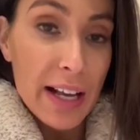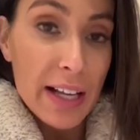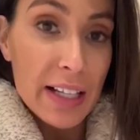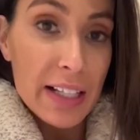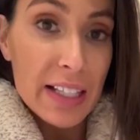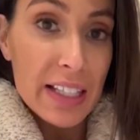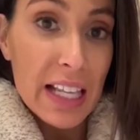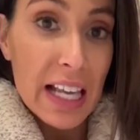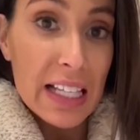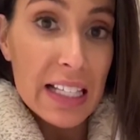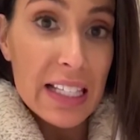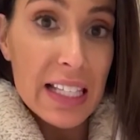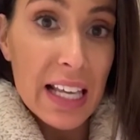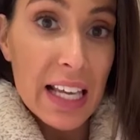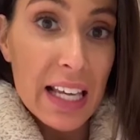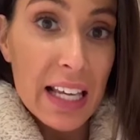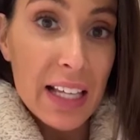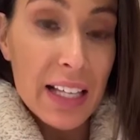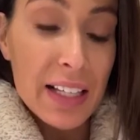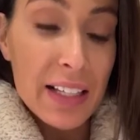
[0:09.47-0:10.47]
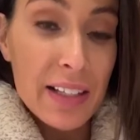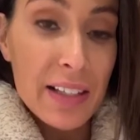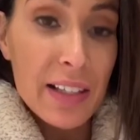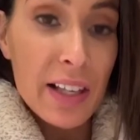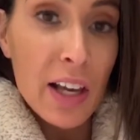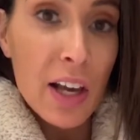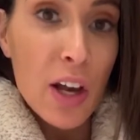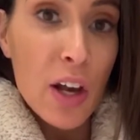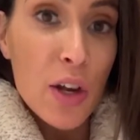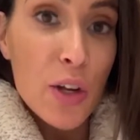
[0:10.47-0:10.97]
Aesthetics
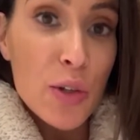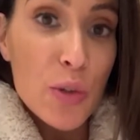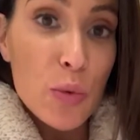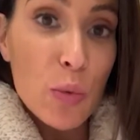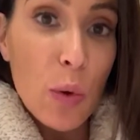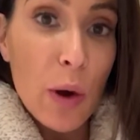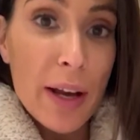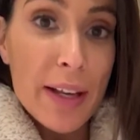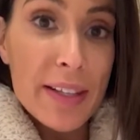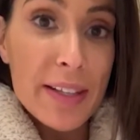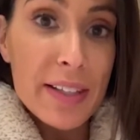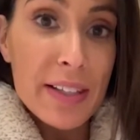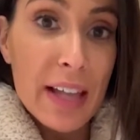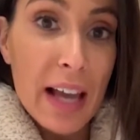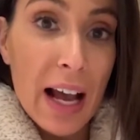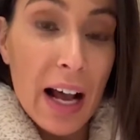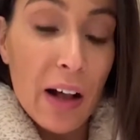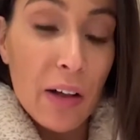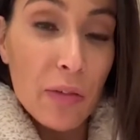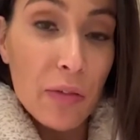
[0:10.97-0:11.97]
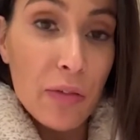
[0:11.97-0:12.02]
twice now.